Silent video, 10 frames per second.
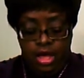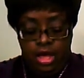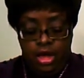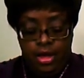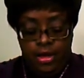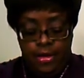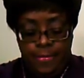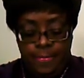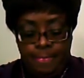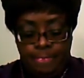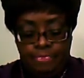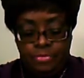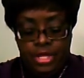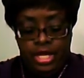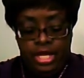Um,
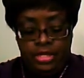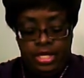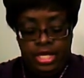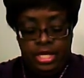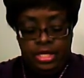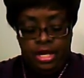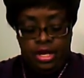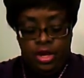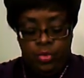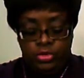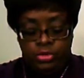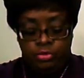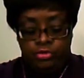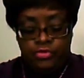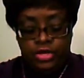And then with the
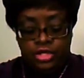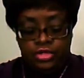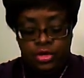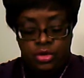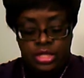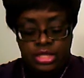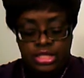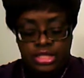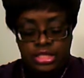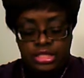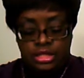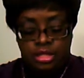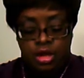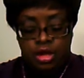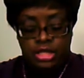Provigil, it says it's a
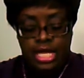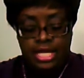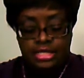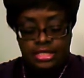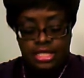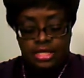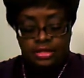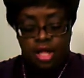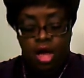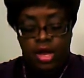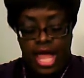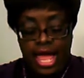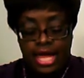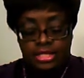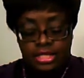long-acting
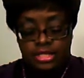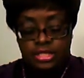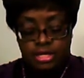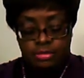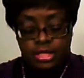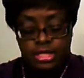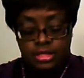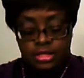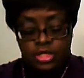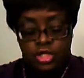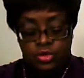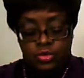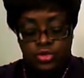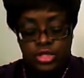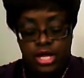stimulant
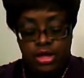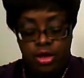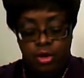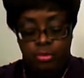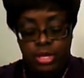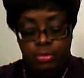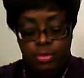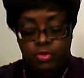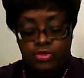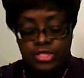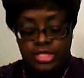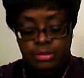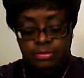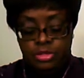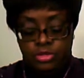used to help people with
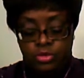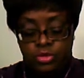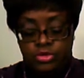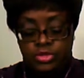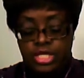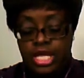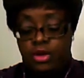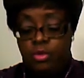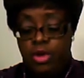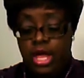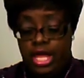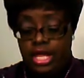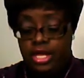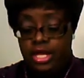sleep disorders stay awake.